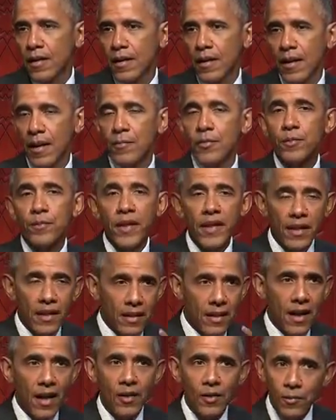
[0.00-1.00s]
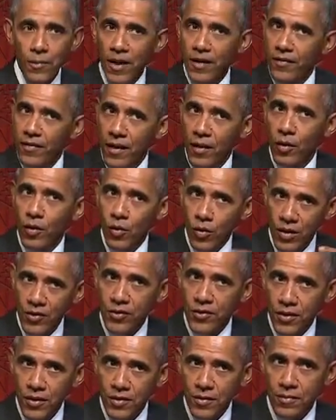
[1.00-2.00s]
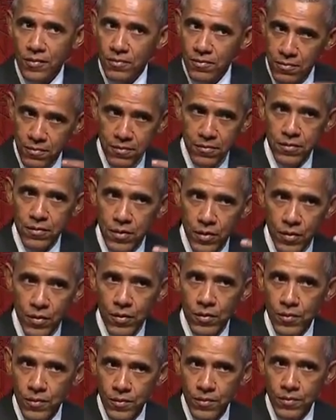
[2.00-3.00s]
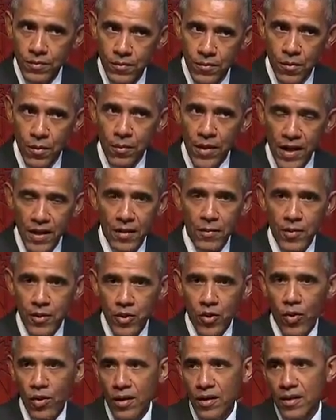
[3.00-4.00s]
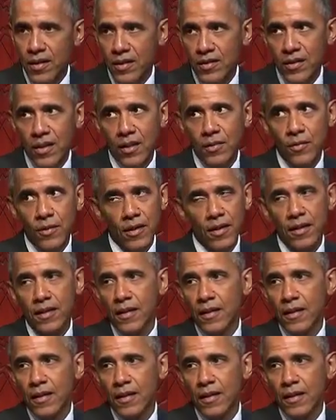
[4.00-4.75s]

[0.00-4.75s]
and I'm speaking now to my fellow Christians who remain the majority in this country,